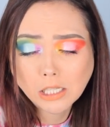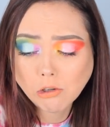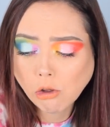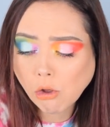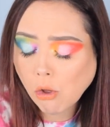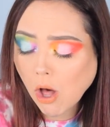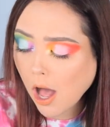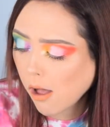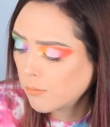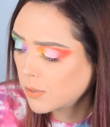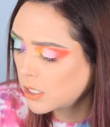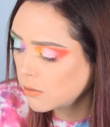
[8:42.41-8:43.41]
little
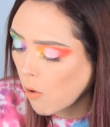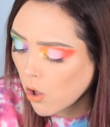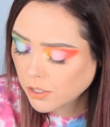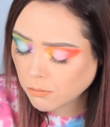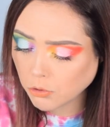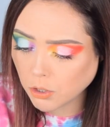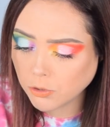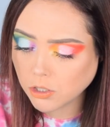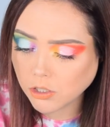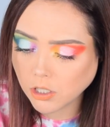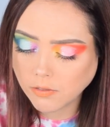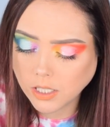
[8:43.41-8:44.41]
small
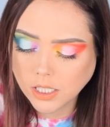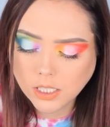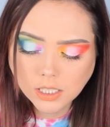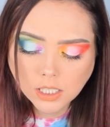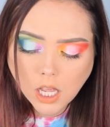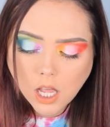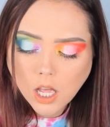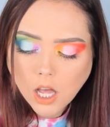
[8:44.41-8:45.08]
subscription service